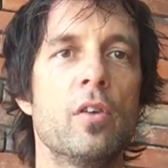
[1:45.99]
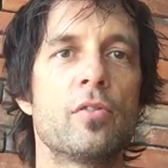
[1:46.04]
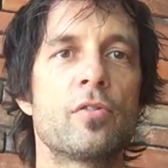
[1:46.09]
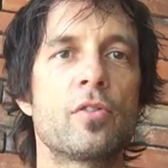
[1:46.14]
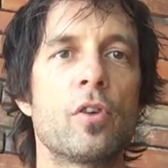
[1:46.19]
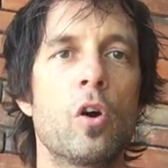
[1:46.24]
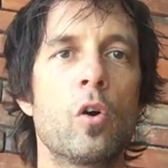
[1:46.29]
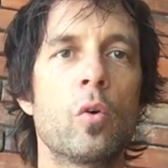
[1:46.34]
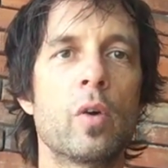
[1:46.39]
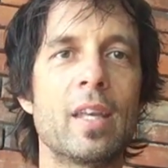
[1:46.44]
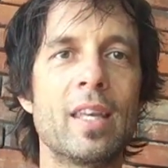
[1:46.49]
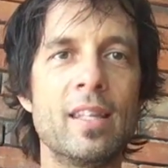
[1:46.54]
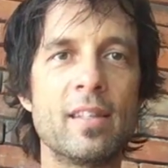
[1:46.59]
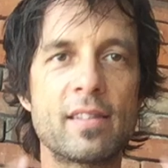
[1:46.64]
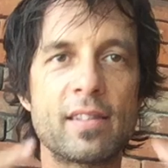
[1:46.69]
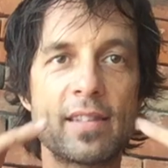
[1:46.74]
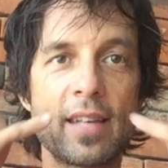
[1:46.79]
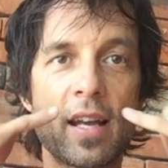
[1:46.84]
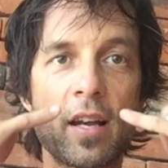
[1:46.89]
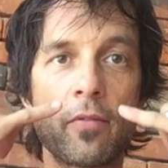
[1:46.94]
So
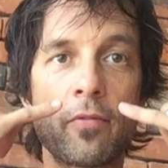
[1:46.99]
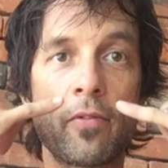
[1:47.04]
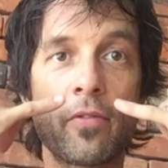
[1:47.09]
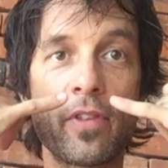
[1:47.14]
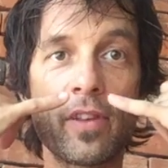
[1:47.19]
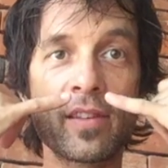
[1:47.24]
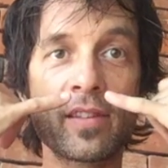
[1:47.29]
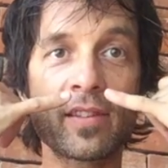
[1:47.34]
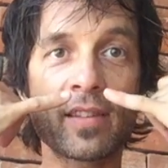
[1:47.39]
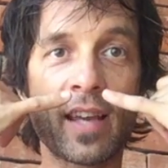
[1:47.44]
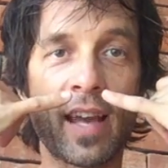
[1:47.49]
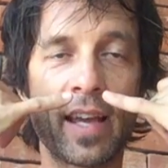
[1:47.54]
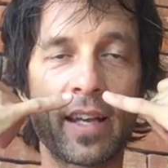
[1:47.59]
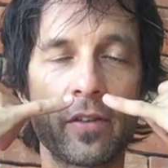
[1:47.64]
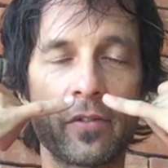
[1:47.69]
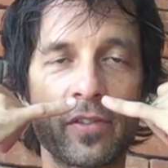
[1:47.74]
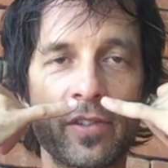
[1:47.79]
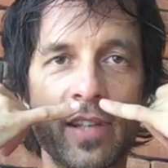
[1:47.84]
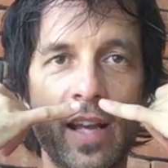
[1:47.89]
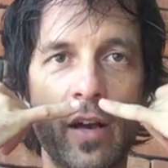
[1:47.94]
instead of this
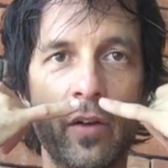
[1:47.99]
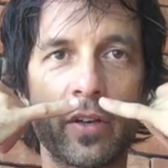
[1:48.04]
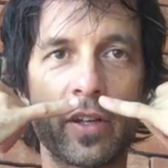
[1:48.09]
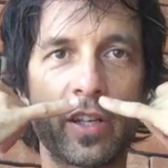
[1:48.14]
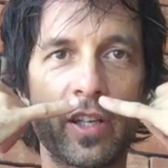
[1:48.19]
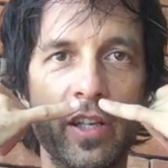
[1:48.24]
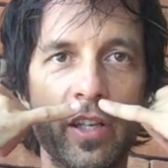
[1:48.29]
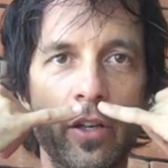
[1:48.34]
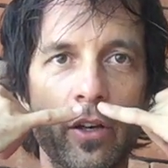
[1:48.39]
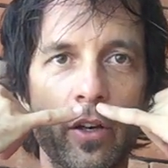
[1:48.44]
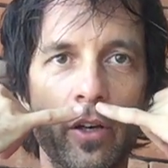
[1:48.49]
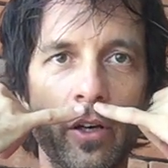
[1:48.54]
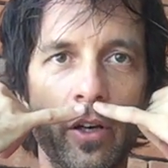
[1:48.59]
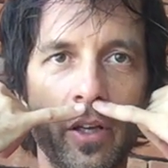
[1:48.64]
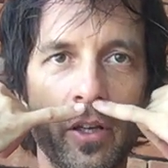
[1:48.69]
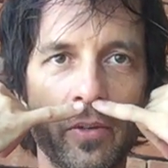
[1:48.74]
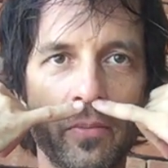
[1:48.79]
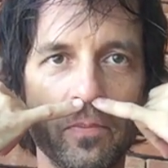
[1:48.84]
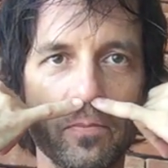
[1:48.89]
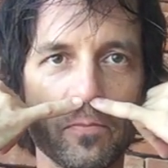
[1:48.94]
kind of sound
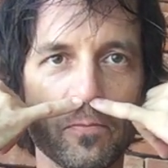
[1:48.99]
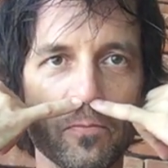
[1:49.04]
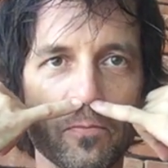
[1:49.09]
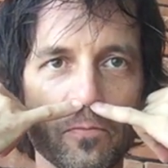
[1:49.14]
here,